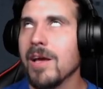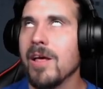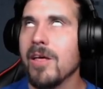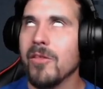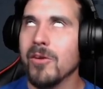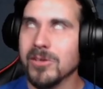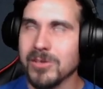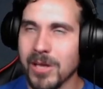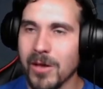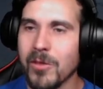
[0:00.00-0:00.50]

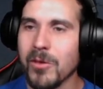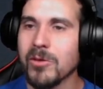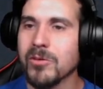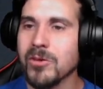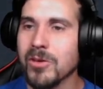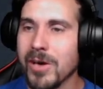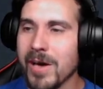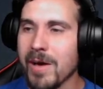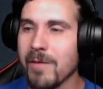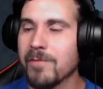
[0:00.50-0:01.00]
There's nothing
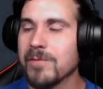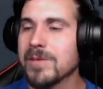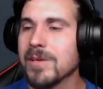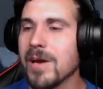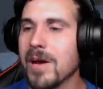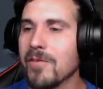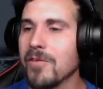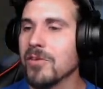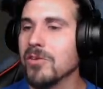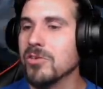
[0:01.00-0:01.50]
left
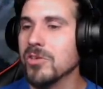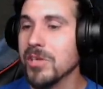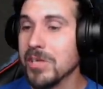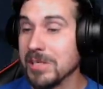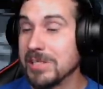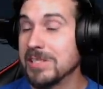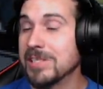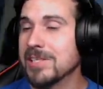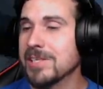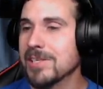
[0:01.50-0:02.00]
on the
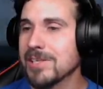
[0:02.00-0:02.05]
list.